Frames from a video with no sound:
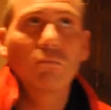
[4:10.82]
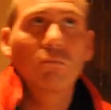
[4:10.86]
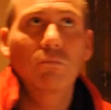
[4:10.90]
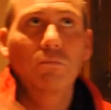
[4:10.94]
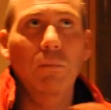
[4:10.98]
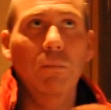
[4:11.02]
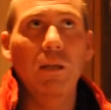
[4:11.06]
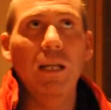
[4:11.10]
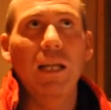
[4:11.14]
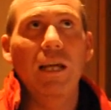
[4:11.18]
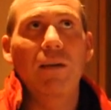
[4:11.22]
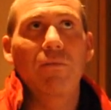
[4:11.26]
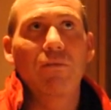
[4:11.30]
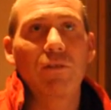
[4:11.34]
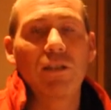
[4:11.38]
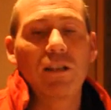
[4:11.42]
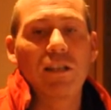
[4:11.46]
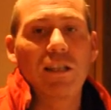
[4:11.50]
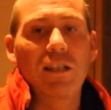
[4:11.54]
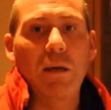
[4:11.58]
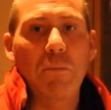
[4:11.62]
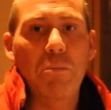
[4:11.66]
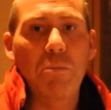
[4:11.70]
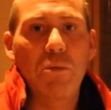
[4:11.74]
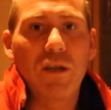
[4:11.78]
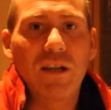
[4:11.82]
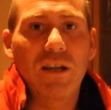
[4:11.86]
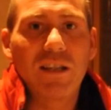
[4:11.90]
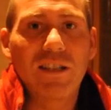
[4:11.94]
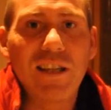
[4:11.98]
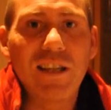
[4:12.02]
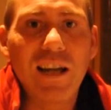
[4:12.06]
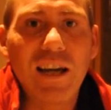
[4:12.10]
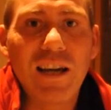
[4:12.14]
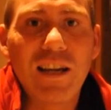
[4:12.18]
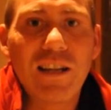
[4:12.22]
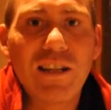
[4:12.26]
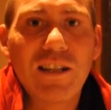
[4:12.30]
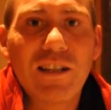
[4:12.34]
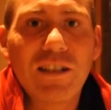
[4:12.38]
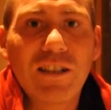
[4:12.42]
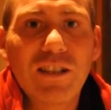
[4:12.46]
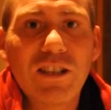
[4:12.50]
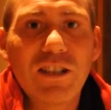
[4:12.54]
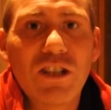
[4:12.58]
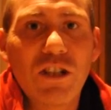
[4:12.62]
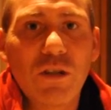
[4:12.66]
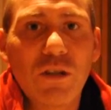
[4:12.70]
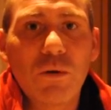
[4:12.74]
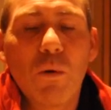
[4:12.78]
believe the same things I
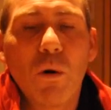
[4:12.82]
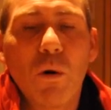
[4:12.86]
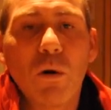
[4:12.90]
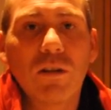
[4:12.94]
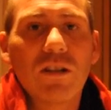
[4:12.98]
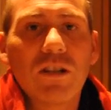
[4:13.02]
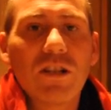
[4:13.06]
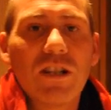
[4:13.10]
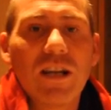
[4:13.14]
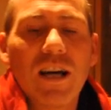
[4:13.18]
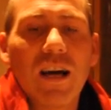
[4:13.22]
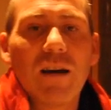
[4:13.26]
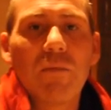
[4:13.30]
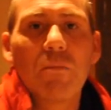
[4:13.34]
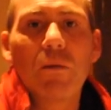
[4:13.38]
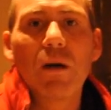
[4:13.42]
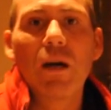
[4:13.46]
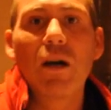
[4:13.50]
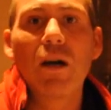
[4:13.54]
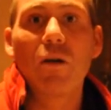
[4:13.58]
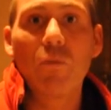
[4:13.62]
do all the time,